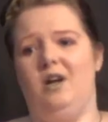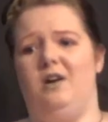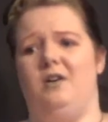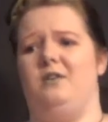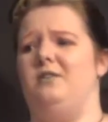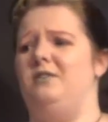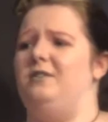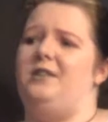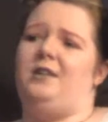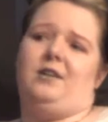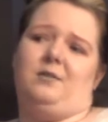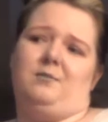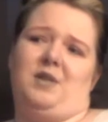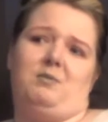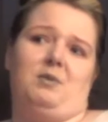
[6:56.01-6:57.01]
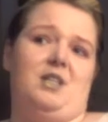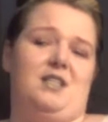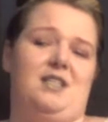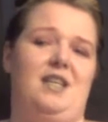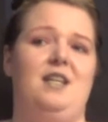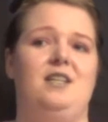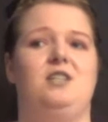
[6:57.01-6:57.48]
or you're maybe a
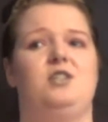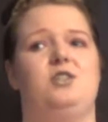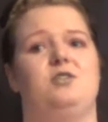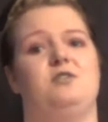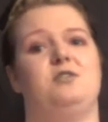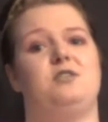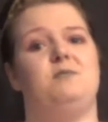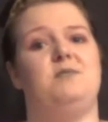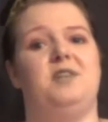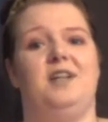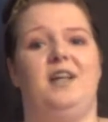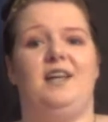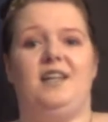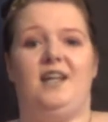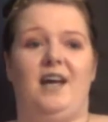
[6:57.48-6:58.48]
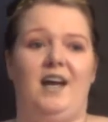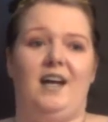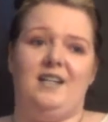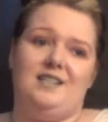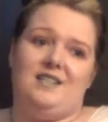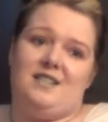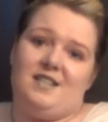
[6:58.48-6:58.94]
teacher or something like
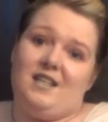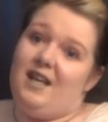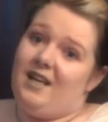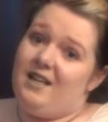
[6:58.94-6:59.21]
that,